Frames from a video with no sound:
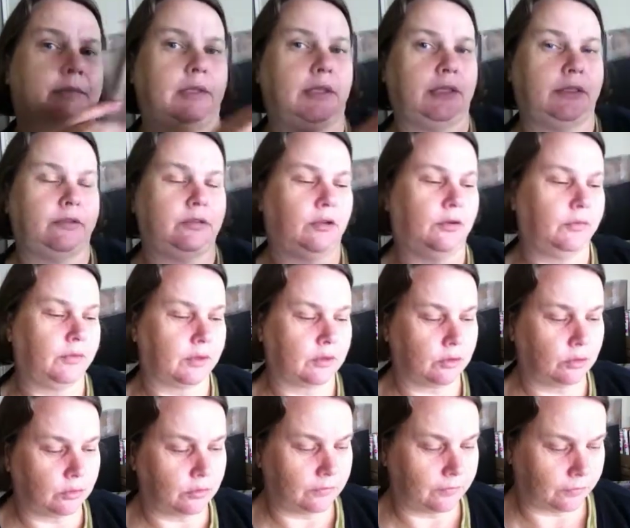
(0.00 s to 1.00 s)
It's on the
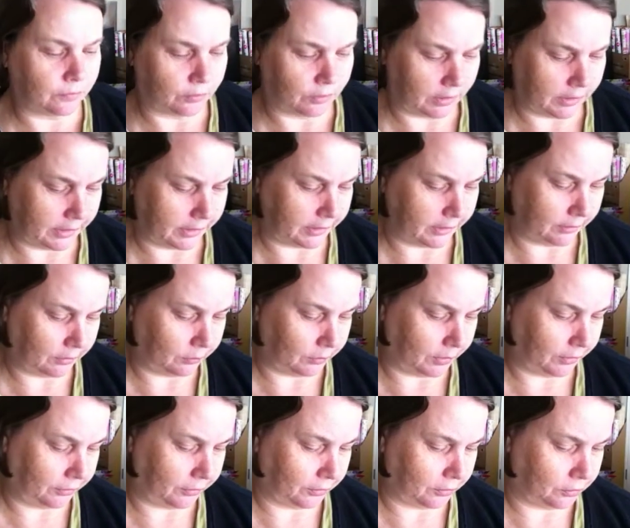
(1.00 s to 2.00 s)
called for linen
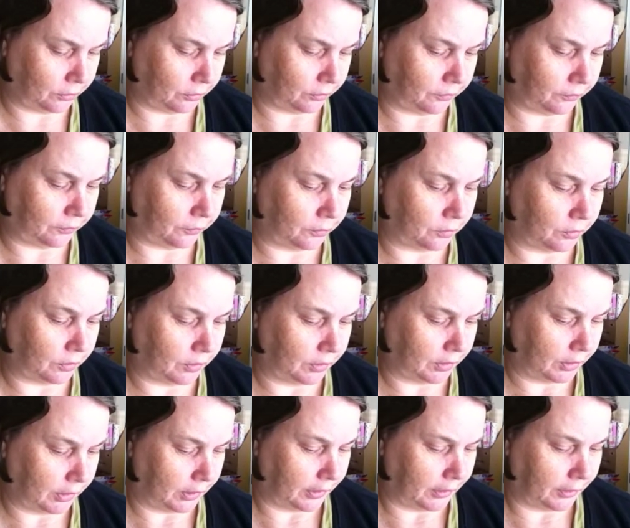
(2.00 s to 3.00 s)
with the called for
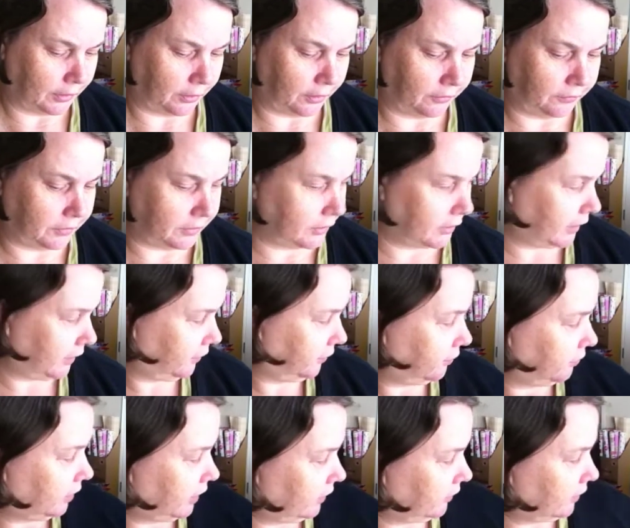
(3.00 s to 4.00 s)
over dyed
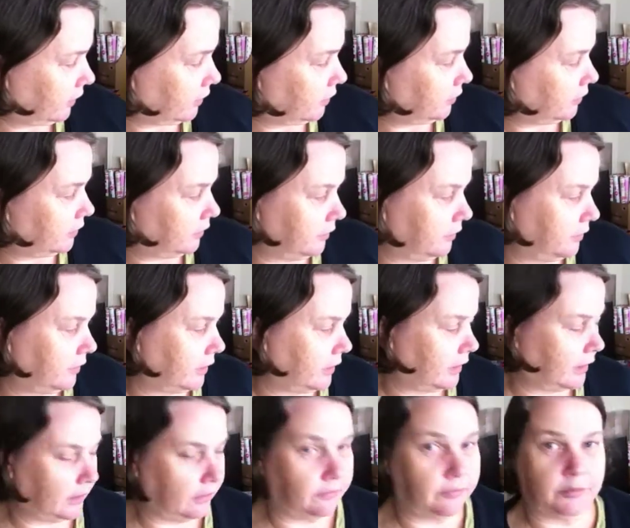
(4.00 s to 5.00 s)
threads. I got it as a
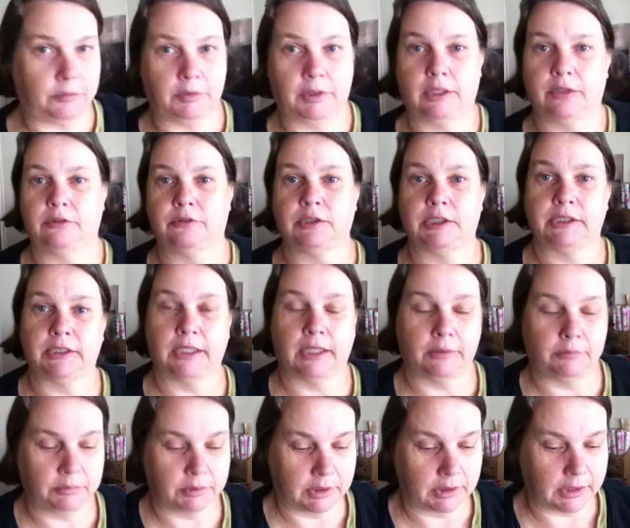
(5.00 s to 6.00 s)
kit from Country
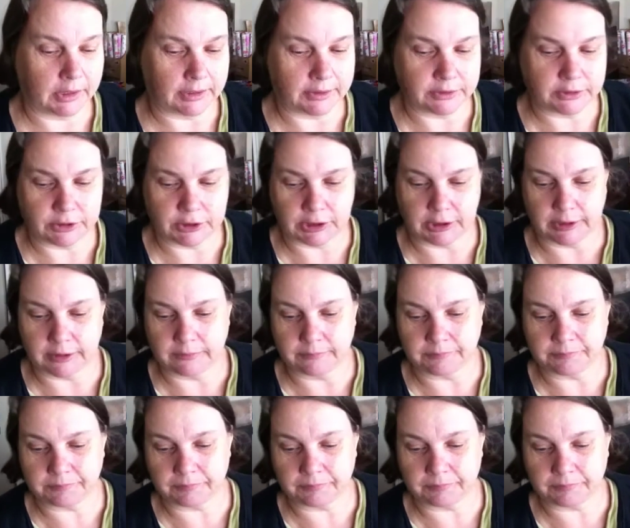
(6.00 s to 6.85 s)
Sampler last year.